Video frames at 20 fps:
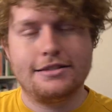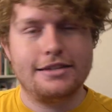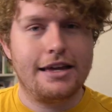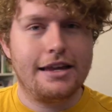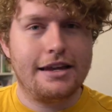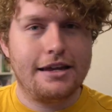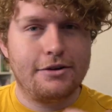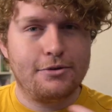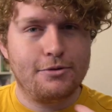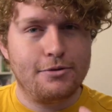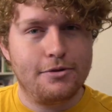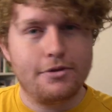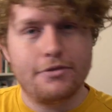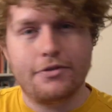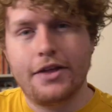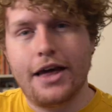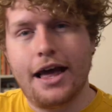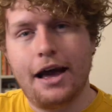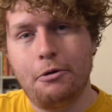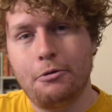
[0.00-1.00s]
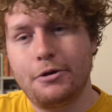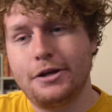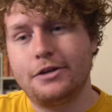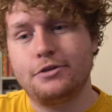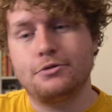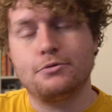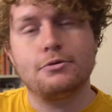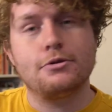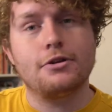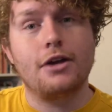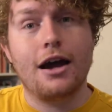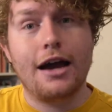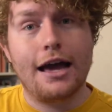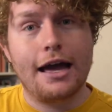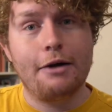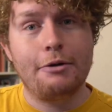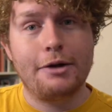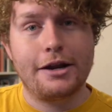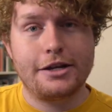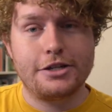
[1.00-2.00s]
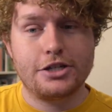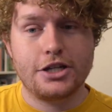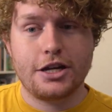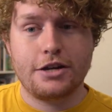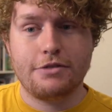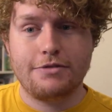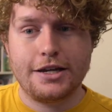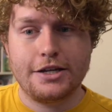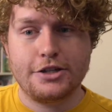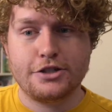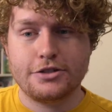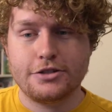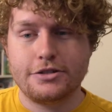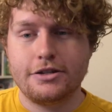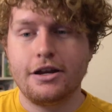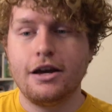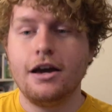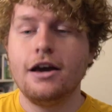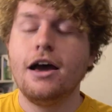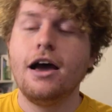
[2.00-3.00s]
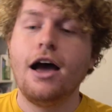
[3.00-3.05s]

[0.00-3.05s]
And then all of the Eldians will die out in a generation.